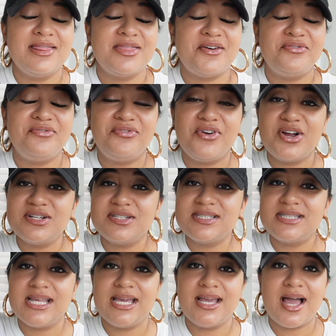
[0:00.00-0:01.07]
the first
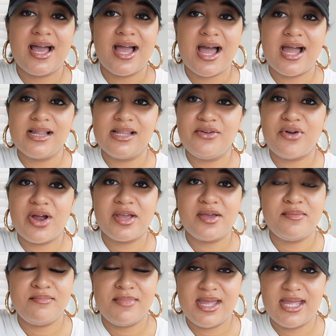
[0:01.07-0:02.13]
thing I highly
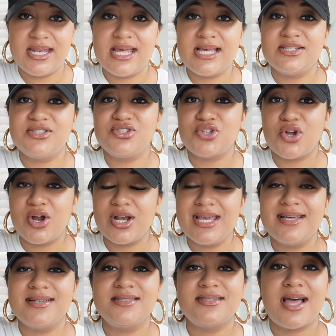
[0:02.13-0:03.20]
recommend is
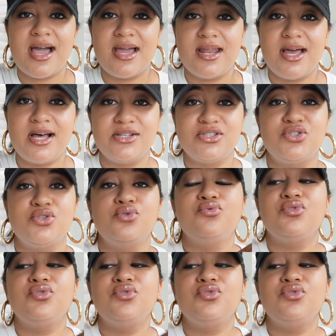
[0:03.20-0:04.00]
starting a side hustle